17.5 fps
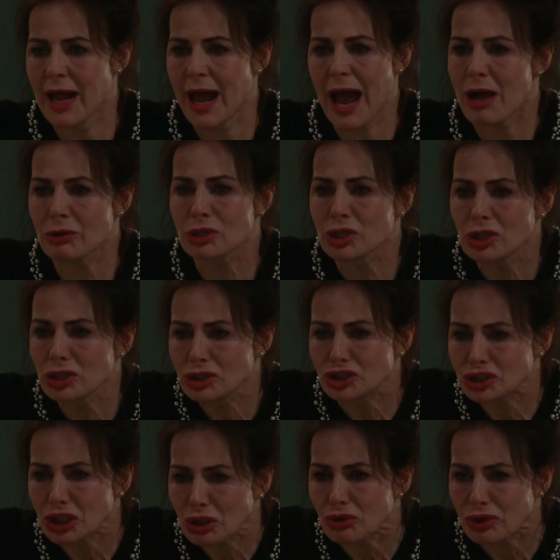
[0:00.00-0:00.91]
How
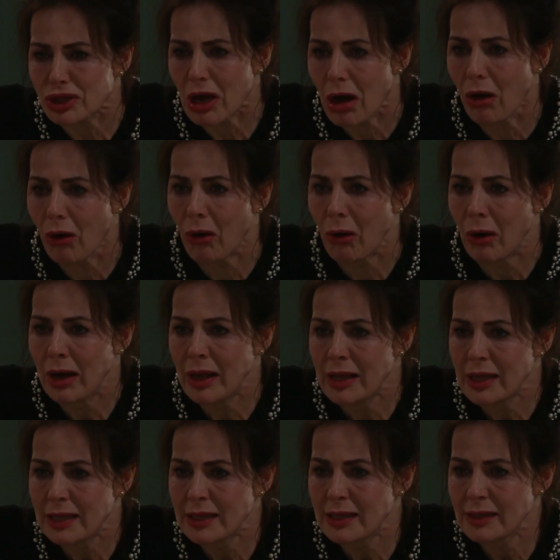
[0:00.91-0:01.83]
could you, though? Because
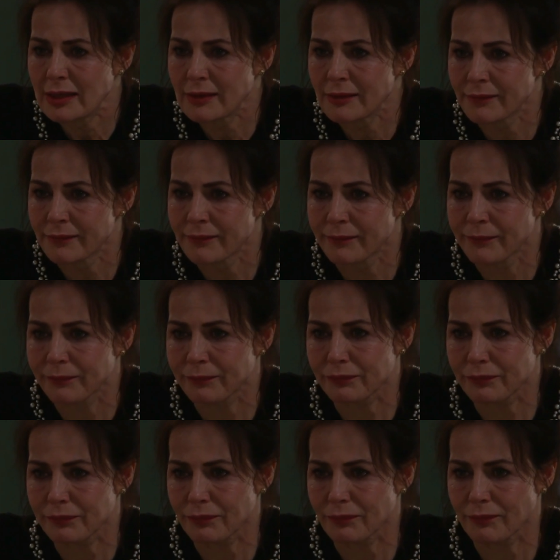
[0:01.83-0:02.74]
if I'd have
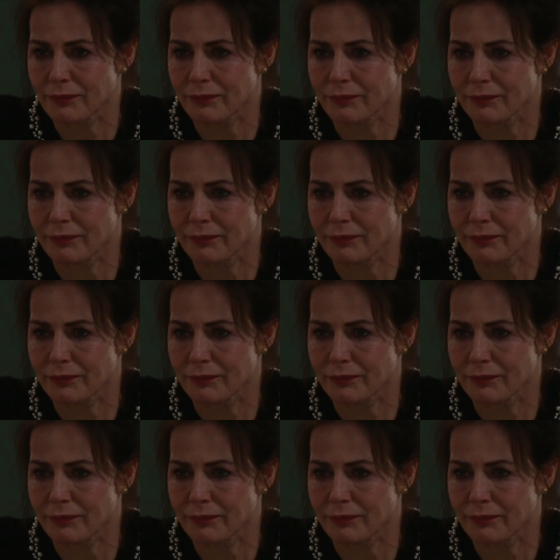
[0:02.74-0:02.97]
seen what a